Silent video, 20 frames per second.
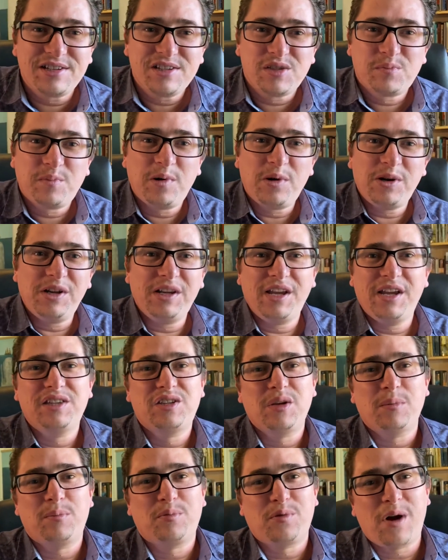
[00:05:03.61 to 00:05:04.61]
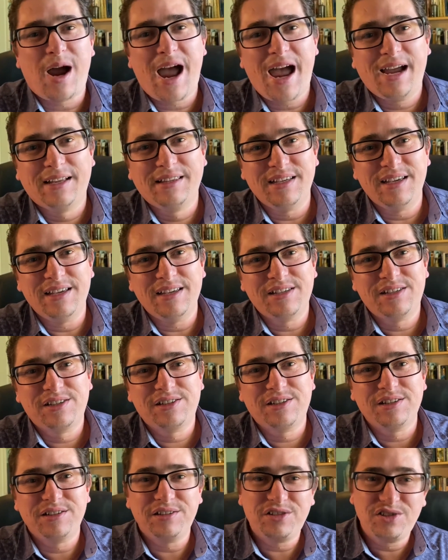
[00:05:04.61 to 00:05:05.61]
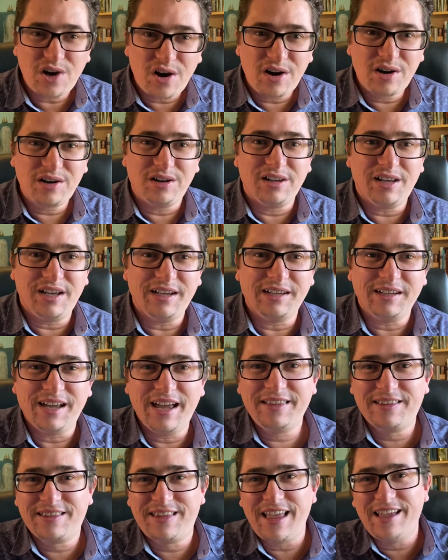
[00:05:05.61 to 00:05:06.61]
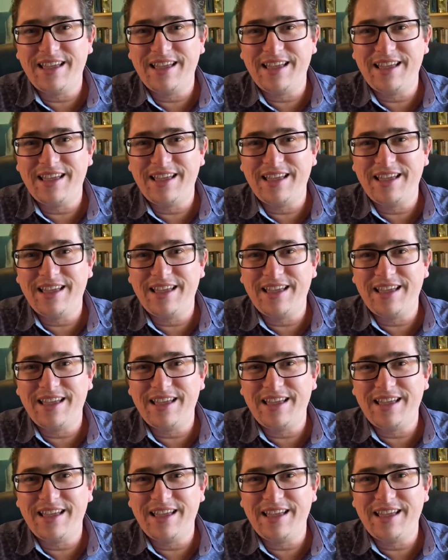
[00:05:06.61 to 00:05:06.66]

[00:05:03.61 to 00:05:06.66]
is putting into practice journaling. And